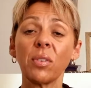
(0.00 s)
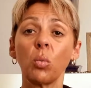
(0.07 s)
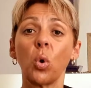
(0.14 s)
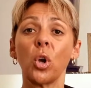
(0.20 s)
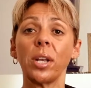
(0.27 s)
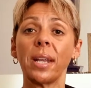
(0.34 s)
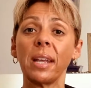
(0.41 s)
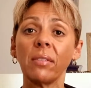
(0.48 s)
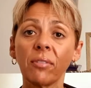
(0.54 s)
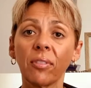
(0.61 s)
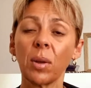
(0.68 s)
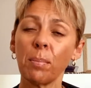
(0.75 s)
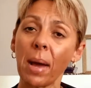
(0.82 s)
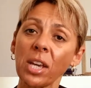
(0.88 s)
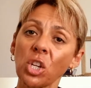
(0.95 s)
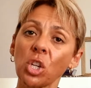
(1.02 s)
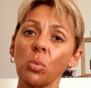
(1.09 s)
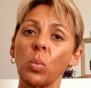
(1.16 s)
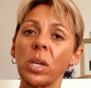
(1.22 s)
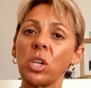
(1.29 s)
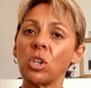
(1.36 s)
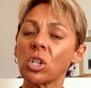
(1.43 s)
word
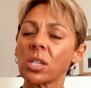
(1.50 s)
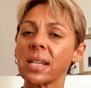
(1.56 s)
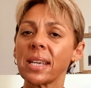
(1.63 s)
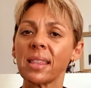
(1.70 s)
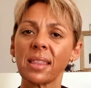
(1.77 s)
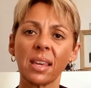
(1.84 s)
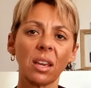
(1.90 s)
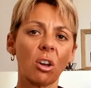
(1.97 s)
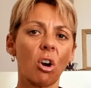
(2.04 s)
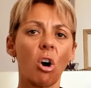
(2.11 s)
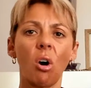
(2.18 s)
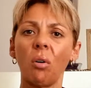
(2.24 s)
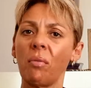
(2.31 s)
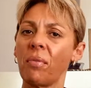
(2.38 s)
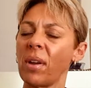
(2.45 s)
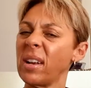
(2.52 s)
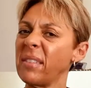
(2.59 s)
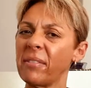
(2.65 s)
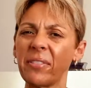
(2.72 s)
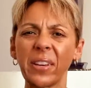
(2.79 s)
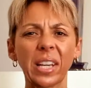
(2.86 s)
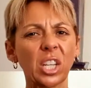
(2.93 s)
inflammation, we usually think of an
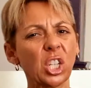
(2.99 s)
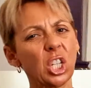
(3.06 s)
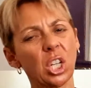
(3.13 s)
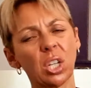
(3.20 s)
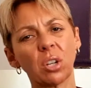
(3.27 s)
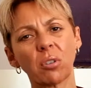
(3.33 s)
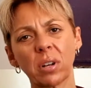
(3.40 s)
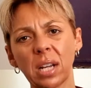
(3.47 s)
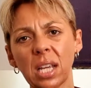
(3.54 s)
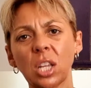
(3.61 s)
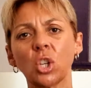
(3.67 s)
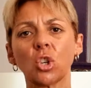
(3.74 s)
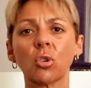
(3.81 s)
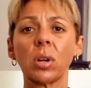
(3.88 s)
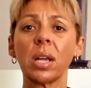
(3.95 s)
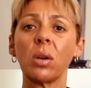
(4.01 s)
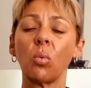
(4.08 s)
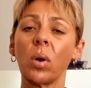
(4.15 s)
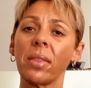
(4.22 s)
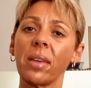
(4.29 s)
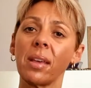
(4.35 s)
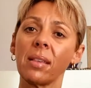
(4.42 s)
infection or an injury
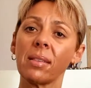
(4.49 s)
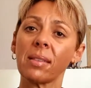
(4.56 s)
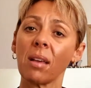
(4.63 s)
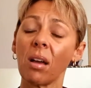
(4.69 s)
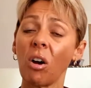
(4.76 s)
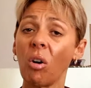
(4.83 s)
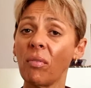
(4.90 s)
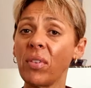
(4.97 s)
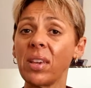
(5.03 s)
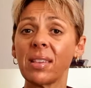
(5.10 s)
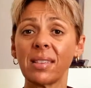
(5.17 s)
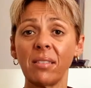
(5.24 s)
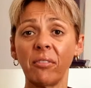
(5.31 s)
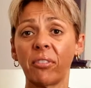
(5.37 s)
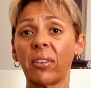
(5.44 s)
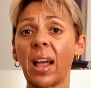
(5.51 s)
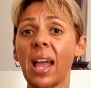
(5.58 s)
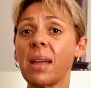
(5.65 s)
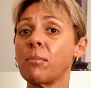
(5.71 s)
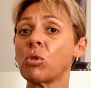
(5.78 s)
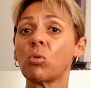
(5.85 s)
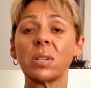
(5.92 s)
where there's obvious
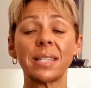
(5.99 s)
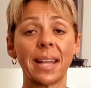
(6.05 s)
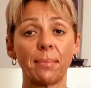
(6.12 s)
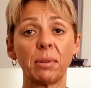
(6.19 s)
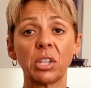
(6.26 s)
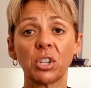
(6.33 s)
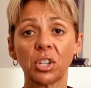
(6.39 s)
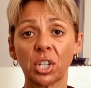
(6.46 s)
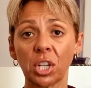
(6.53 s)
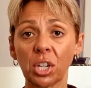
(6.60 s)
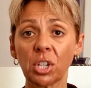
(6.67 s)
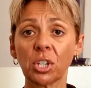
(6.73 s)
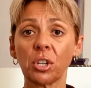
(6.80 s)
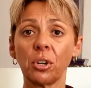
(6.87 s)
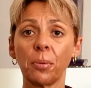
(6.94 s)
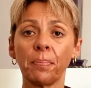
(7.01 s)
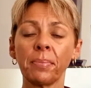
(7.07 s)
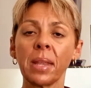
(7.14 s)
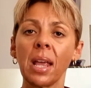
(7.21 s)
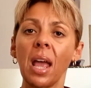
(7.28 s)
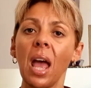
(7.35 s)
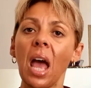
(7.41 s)
inflamed or damaged tissue.
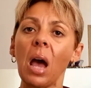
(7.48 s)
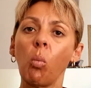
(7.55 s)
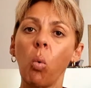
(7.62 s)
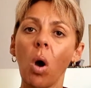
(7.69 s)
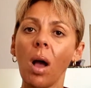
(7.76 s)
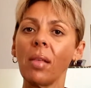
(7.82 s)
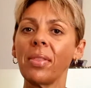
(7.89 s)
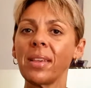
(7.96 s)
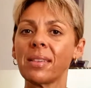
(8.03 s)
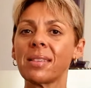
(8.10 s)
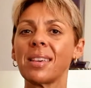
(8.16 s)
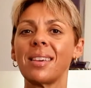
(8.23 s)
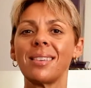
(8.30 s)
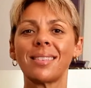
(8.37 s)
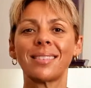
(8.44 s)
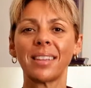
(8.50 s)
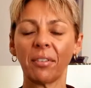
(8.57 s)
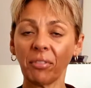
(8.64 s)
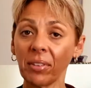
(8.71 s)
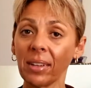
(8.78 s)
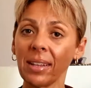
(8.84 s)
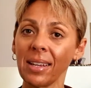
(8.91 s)
And while this is
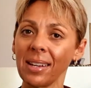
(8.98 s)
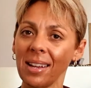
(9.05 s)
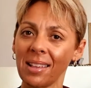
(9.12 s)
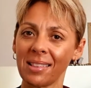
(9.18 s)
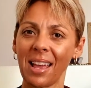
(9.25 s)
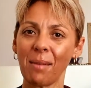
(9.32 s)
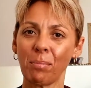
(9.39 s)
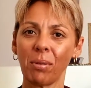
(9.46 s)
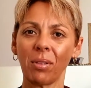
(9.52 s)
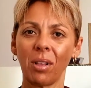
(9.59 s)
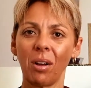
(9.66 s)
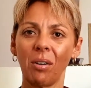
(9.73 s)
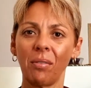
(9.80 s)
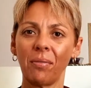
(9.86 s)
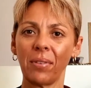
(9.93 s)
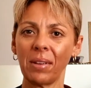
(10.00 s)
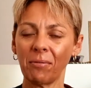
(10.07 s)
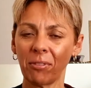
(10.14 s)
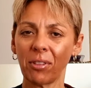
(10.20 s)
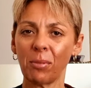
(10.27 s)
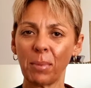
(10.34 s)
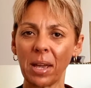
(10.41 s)
definitely an example of
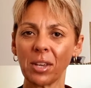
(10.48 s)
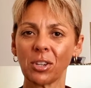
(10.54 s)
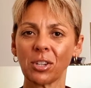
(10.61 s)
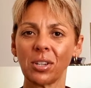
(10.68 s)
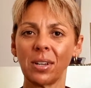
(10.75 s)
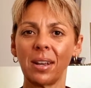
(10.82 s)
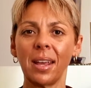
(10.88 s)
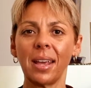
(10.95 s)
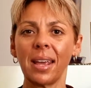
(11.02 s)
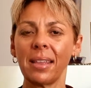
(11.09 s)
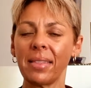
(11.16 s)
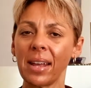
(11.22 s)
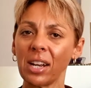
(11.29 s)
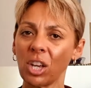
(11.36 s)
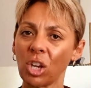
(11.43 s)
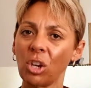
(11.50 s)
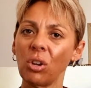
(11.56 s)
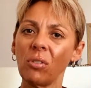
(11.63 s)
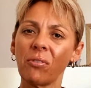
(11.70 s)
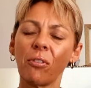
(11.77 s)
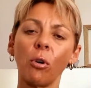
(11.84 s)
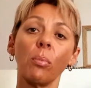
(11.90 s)
inflammation in that
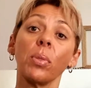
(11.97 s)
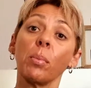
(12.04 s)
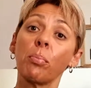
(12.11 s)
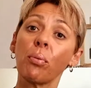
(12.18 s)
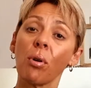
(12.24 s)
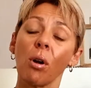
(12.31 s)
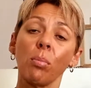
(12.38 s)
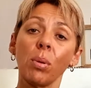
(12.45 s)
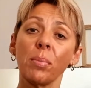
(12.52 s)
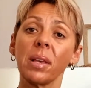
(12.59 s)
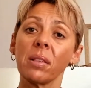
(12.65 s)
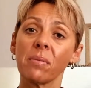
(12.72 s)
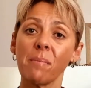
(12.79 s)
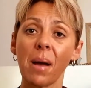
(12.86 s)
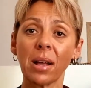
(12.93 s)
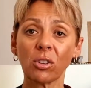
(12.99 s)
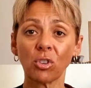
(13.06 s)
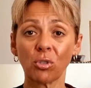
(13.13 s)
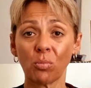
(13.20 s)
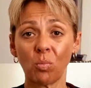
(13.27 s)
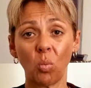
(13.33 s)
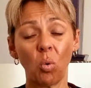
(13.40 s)
acute form, the problem is
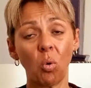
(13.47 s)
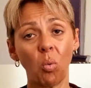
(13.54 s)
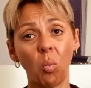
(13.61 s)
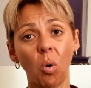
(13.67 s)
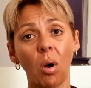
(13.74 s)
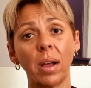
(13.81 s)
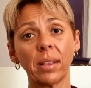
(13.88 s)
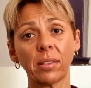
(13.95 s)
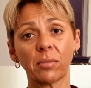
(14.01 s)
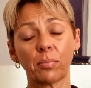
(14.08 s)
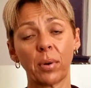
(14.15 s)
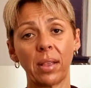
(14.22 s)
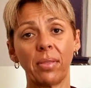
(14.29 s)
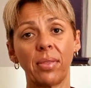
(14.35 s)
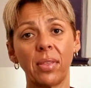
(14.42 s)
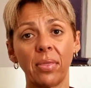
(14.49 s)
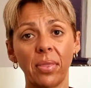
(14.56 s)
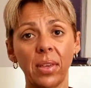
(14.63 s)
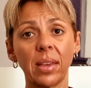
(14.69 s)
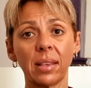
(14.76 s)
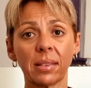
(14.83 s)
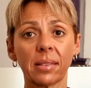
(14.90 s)
much more widespread than
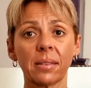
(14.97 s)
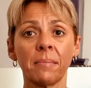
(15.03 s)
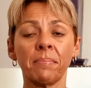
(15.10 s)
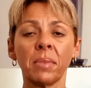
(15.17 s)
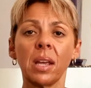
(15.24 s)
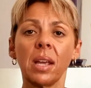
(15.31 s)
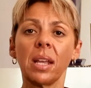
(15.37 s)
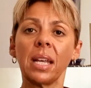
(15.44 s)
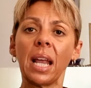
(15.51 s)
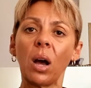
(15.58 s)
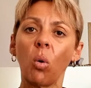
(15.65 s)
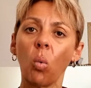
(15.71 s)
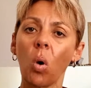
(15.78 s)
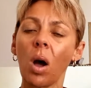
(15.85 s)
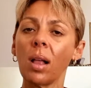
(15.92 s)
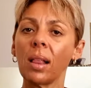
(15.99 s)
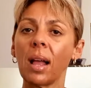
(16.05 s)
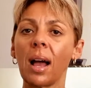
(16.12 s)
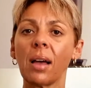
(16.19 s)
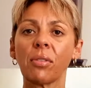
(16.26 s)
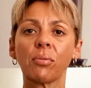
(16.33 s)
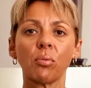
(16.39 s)
this. Now, while
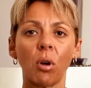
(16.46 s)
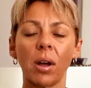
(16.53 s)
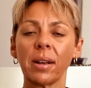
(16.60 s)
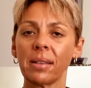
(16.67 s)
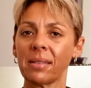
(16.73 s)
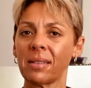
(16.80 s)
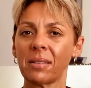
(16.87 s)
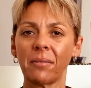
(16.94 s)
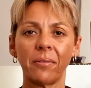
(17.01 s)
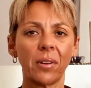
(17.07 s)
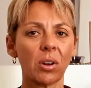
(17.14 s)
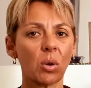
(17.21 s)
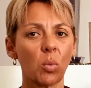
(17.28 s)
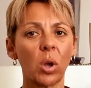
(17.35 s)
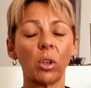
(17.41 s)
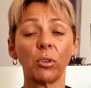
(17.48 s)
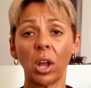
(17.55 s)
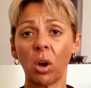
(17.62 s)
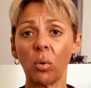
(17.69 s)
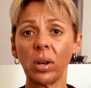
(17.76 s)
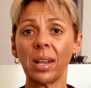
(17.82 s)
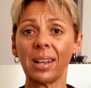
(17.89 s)
arthritis is a very
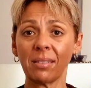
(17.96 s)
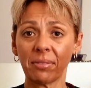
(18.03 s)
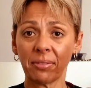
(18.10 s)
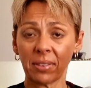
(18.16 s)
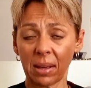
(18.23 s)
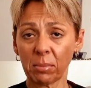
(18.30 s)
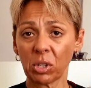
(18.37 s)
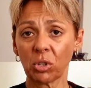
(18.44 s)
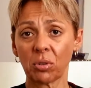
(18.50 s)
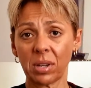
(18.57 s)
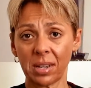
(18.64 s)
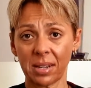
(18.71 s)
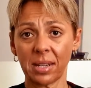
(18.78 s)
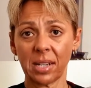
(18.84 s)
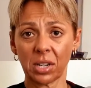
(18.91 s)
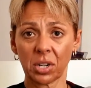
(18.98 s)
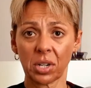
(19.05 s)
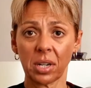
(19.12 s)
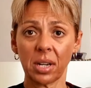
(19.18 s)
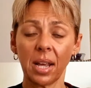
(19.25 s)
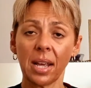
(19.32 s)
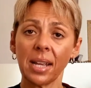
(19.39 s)
well-known inflammatory
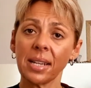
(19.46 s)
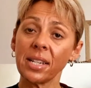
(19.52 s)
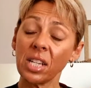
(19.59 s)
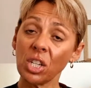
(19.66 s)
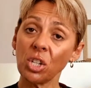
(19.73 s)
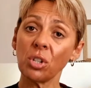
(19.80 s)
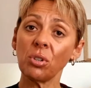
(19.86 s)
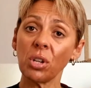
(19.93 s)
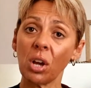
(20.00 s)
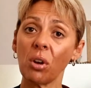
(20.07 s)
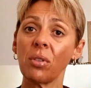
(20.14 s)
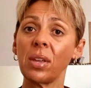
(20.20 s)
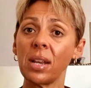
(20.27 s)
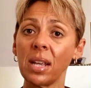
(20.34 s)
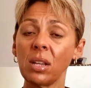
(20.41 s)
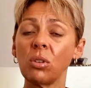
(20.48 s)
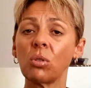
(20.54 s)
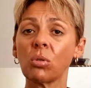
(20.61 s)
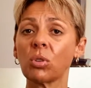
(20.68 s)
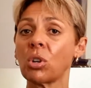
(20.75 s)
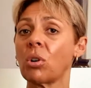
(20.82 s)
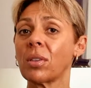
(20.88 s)
condition, did you know that in your
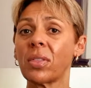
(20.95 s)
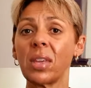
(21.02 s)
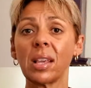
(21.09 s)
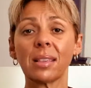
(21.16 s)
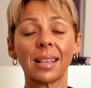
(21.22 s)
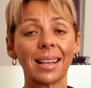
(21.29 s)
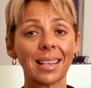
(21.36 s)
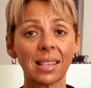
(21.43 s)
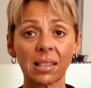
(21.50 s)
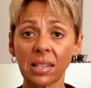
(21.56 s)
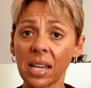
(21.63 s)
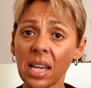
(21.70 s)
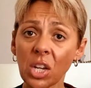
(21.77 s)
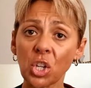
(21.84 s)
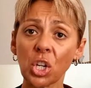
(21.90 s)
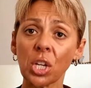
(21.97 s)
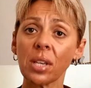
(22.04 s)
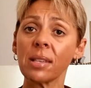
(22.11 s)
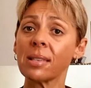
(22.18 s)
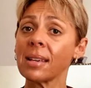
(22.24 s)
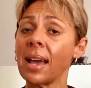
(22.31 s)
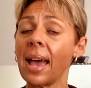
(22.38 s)
dog things like
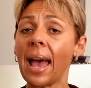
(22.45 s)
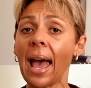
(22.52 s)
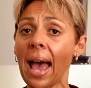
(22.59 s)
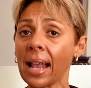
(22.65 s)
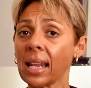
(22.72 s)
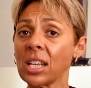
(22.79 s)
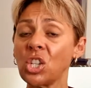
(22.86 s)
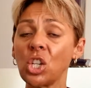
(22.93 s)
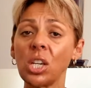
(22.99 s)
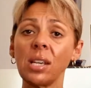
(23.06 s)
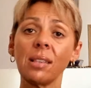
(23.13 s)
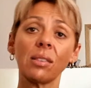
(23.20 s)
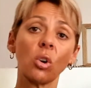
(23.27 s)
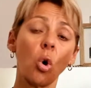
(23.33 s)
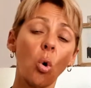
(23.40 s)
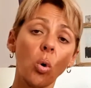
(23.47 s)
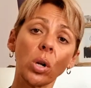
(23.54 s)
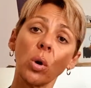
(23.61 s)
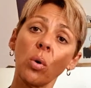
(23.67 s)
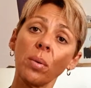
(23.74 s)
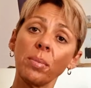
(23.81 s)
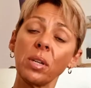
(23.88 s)
seizures, allergies,
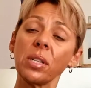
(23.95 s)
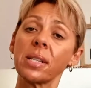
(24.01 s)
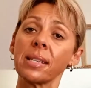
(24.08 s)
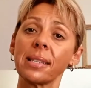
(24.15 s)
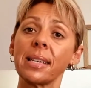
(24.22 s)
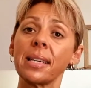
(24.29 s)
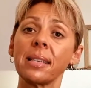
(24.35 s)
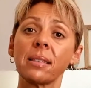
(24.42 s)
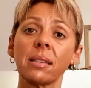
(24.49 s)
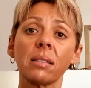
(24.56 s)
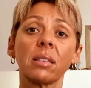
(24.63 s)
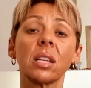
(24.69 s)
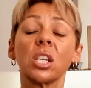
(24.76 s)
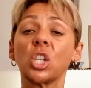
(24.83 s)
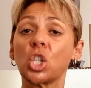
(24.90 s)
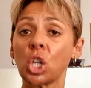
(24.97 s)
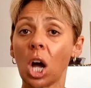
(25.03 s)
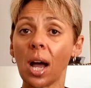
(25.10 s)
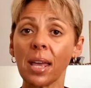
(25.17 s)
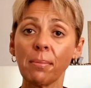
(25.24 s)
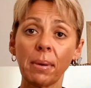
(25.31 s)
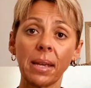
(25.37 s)
autoimmune diseases,
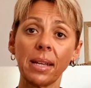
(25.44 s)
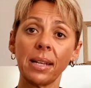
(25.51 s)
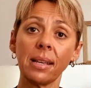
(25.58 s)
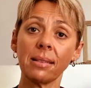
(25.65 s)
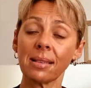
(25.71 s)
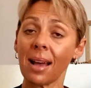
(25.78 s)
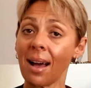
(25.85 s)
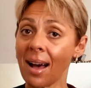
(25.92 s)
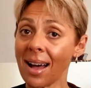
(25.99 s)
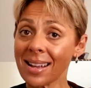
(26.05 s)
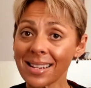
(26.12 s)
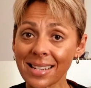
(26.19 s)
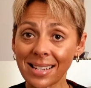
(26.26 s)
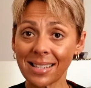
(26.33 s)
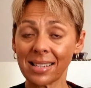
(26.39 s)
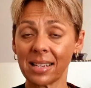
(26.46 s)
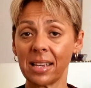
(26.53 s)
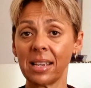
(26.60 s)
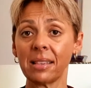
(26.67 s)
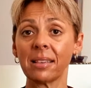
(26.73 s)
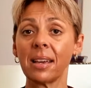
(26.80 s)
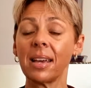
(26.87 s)
diabetes, heart
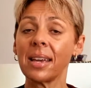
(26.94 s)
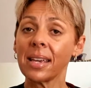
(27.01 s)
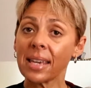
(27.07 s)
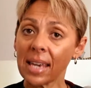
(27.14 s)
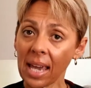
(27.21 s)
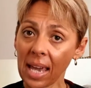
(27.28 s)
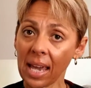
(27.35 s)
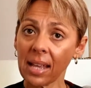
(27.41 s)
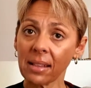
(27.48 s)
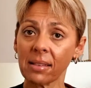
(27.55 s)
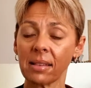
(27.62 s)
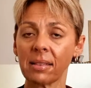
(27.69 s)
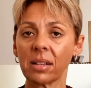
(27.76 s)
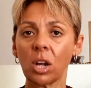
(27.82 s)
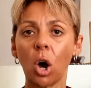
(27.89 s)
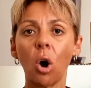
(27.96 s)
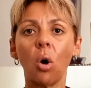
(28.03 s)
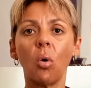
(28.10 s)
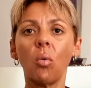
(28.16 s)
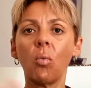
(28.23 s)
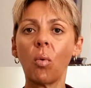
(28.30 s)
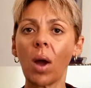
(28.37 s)
disease, cancers, and a
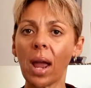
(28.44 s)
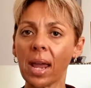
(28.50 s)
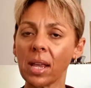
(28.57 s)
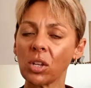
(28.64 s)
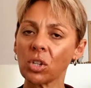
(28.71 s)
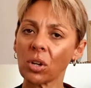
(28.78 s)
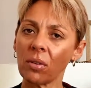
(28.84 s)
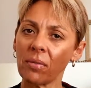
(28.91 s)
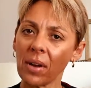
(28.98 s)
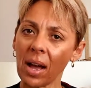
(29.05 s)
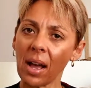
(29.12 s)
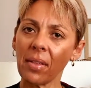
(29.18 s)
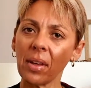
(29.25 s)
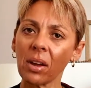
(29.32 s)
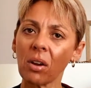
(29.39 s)
whole range of other